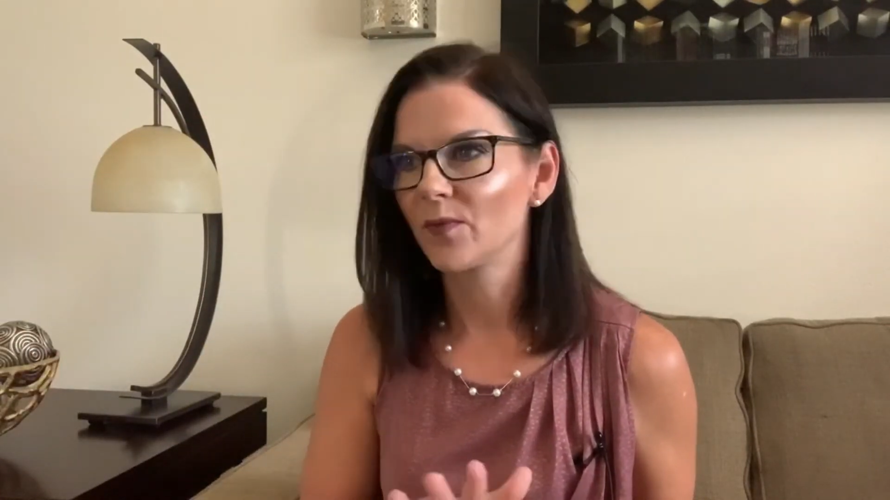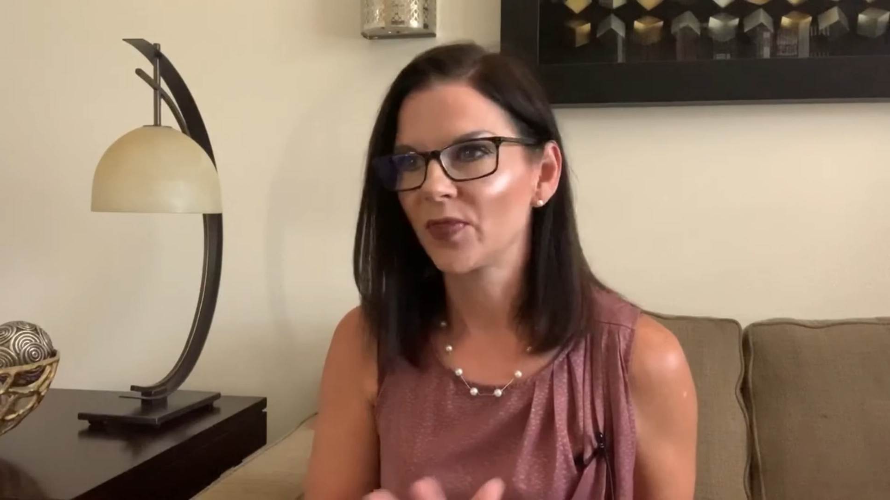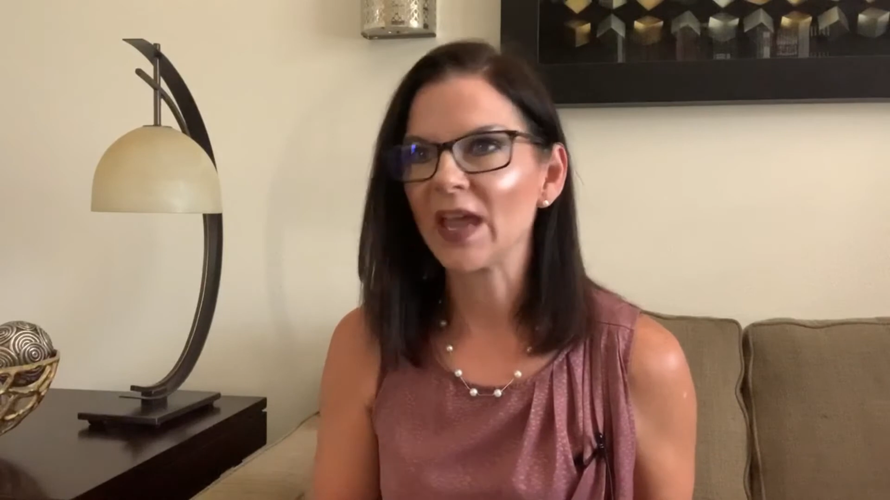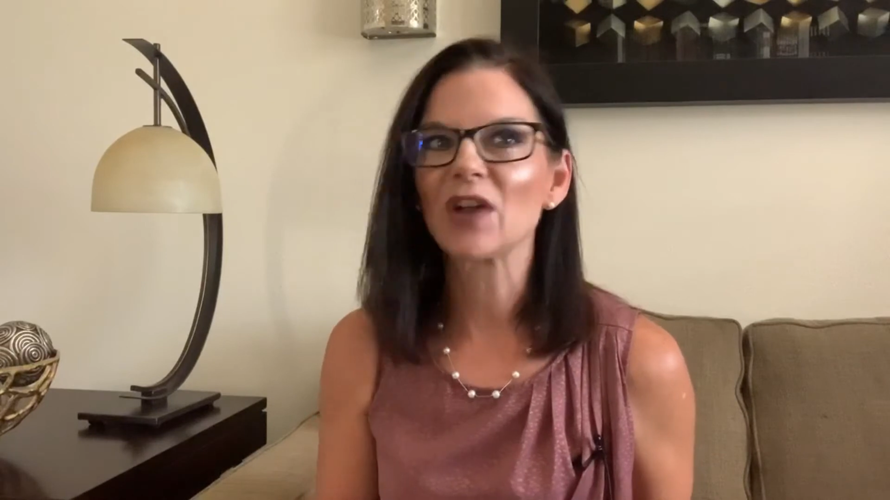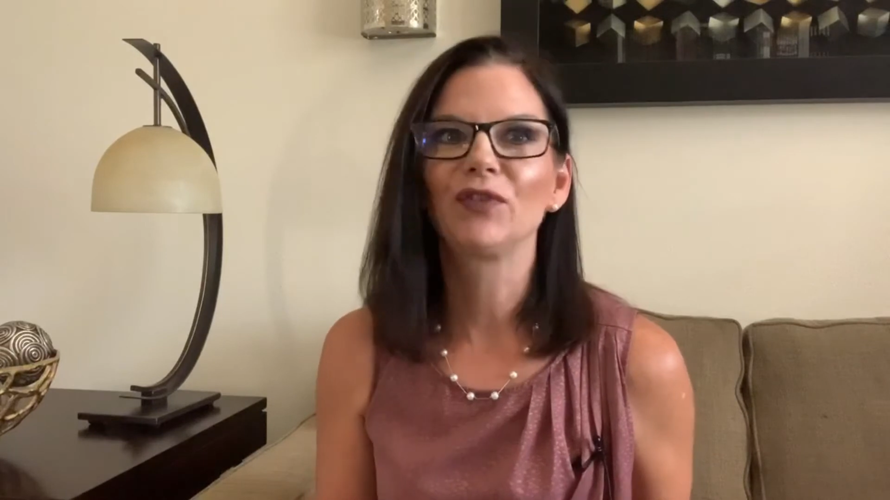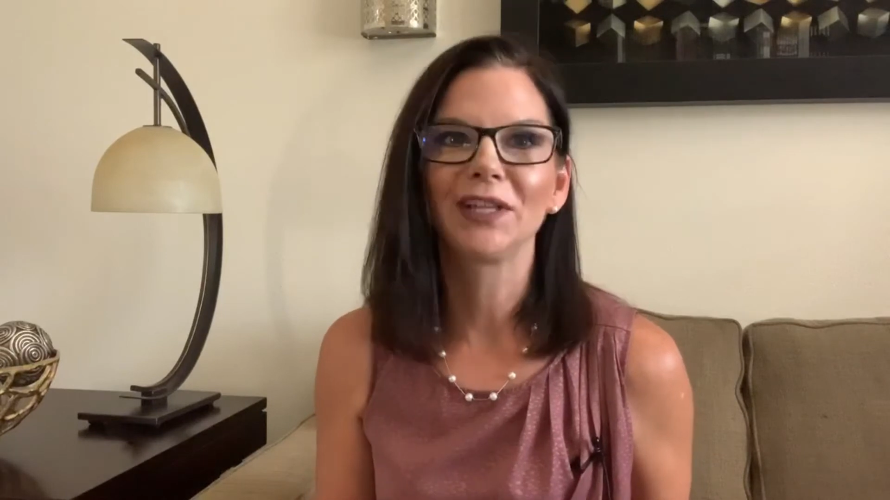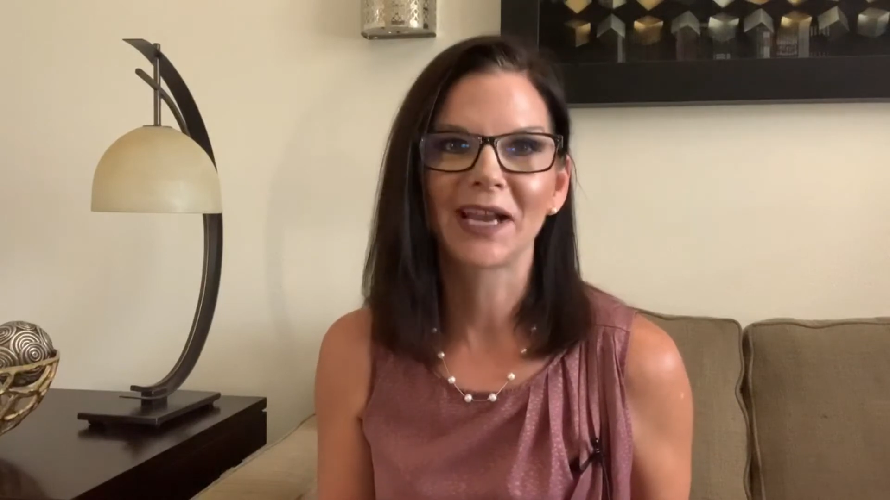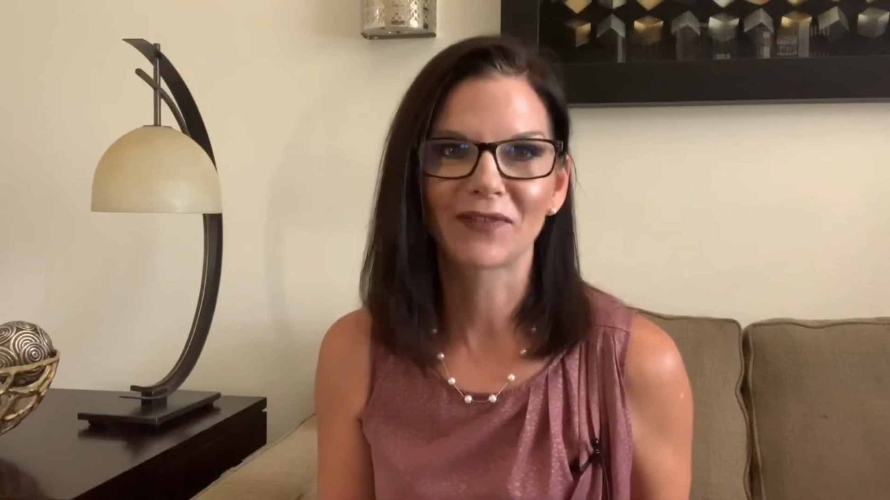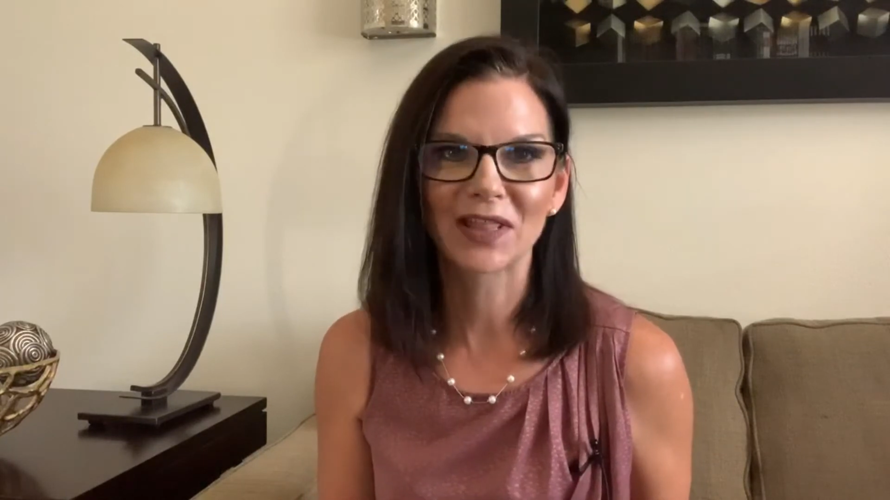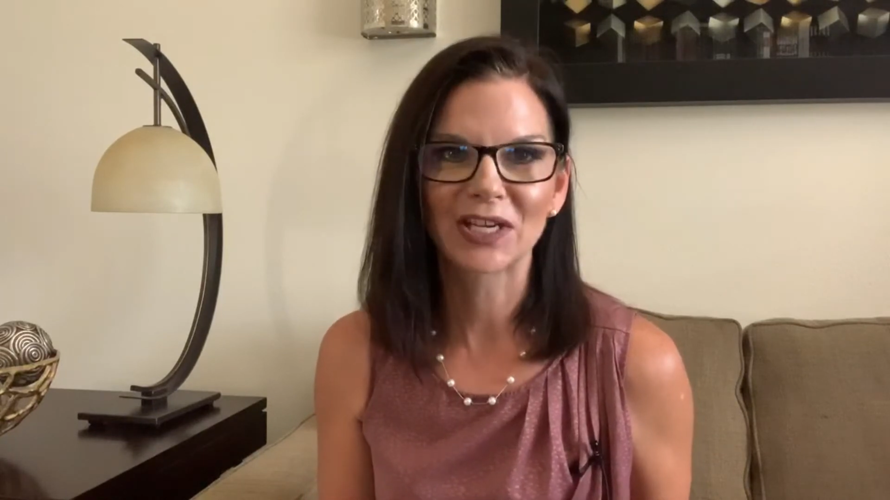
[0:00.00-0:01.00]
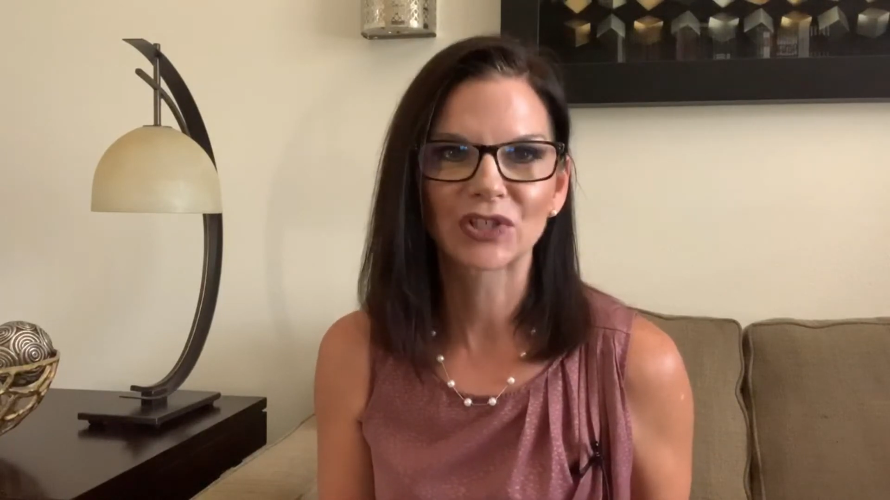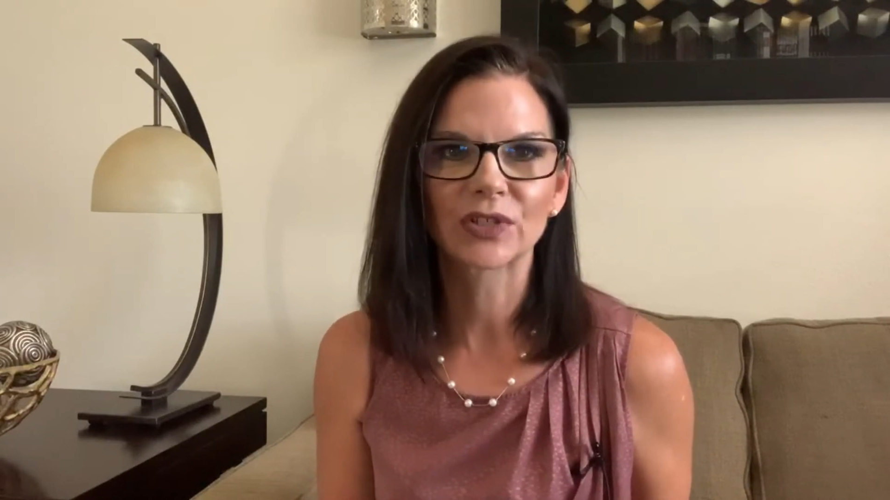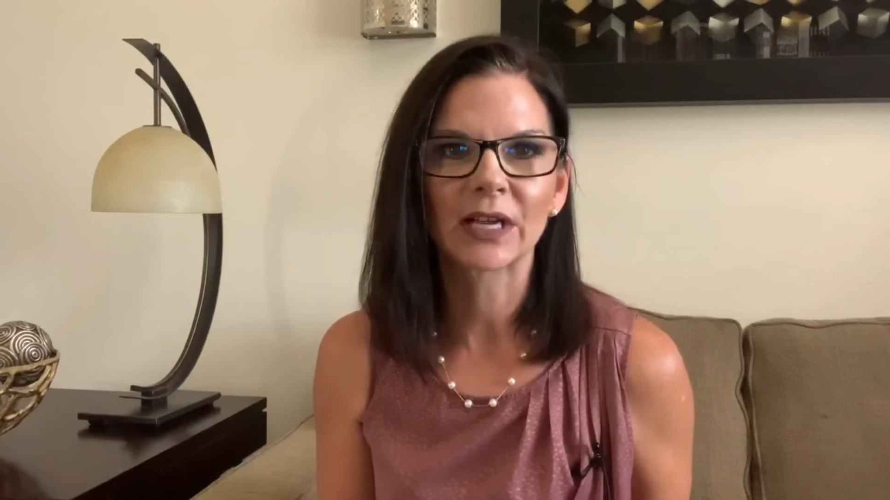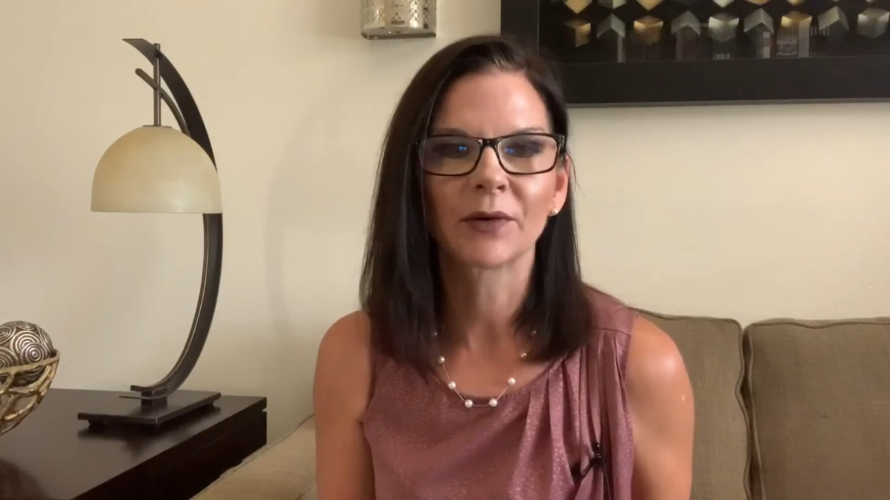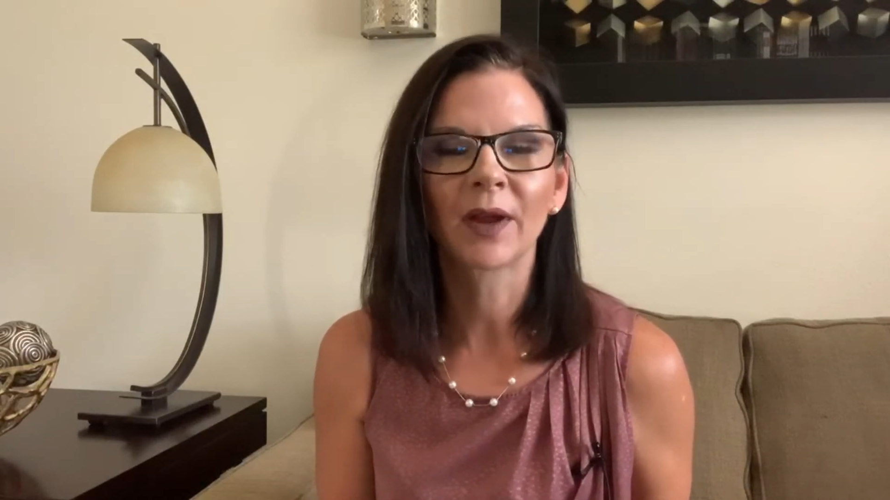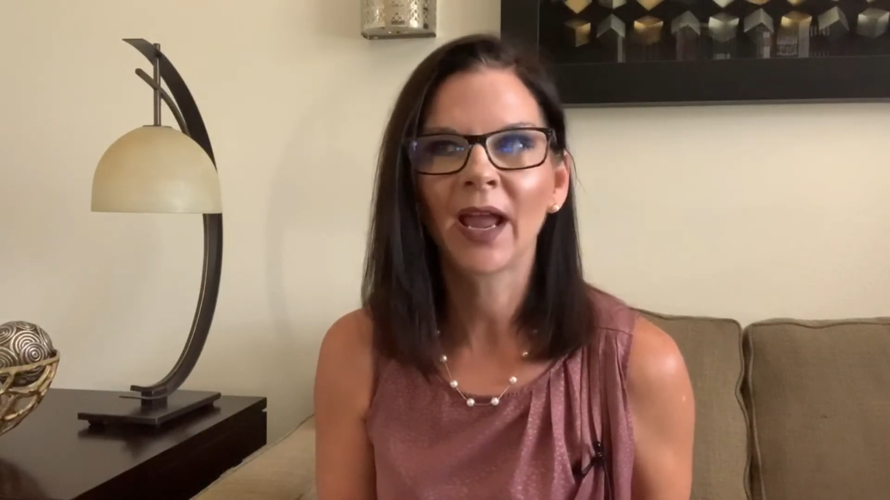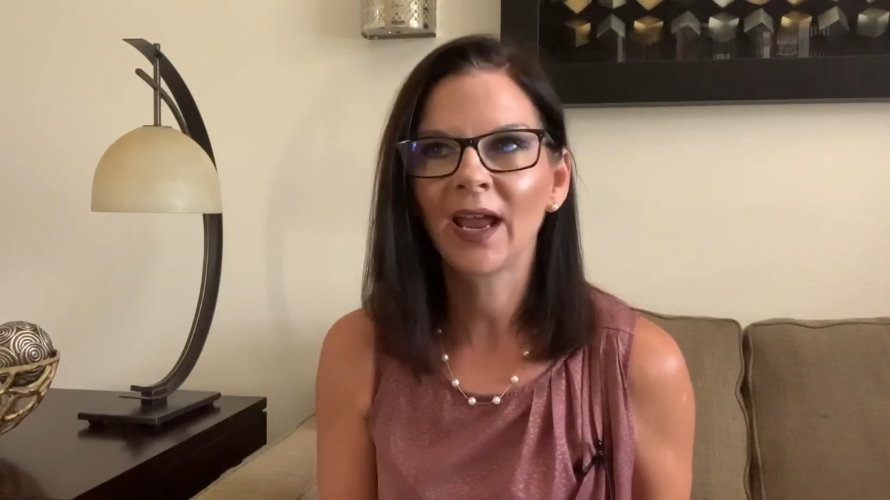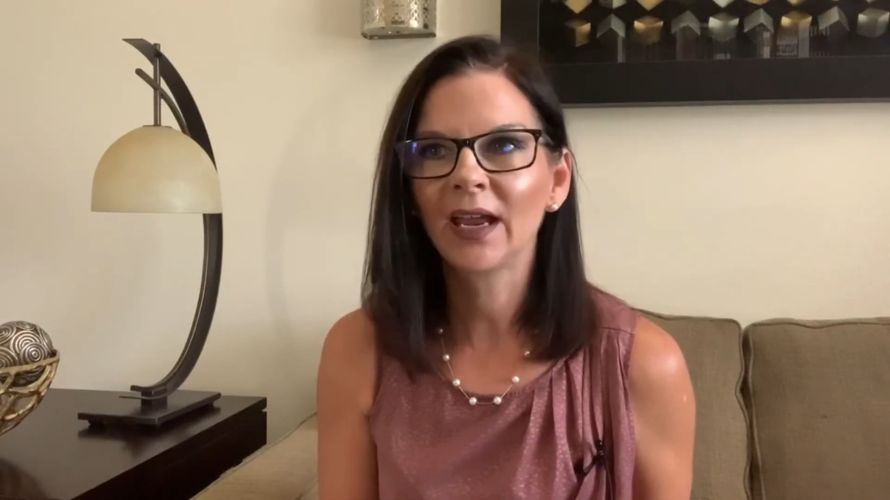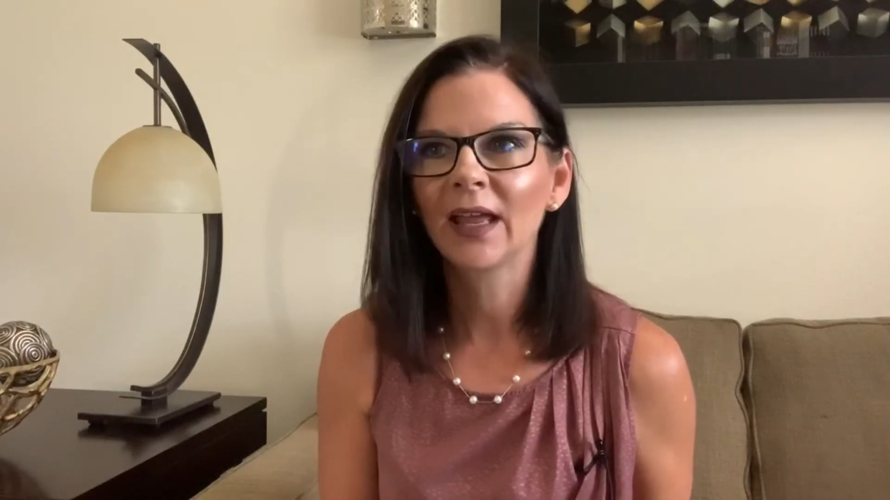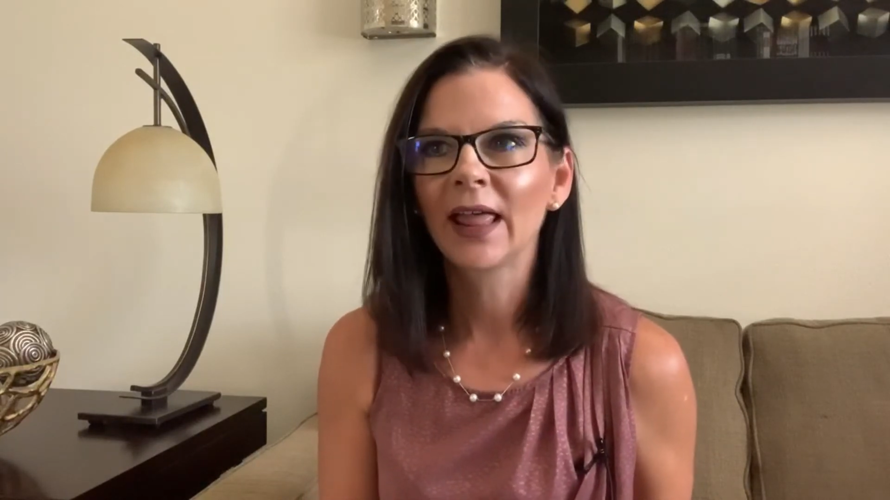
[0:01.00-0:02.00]
thankfully everything turned out
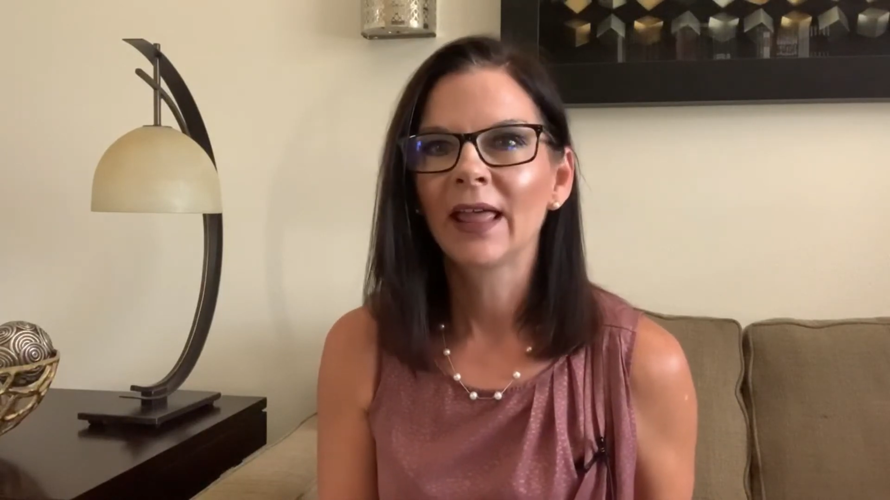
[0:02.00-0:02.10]
okay,